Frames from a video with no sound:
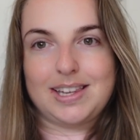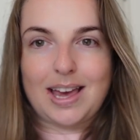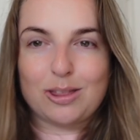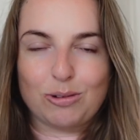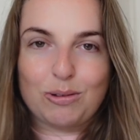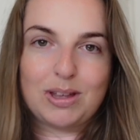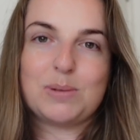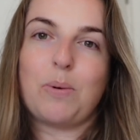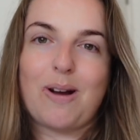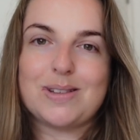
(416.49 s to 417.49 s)
get through
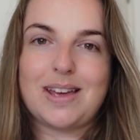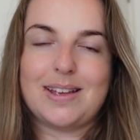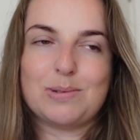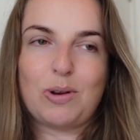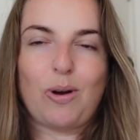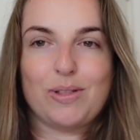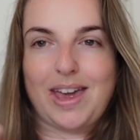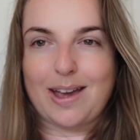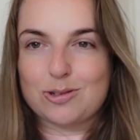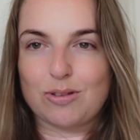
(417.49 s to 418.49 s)
this process with all
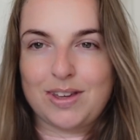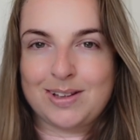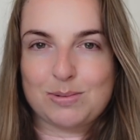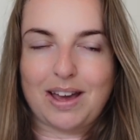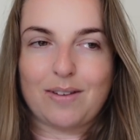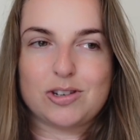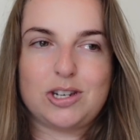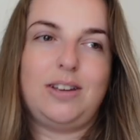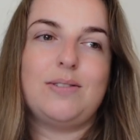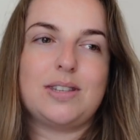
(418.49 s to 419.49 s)
the extra things we have to do.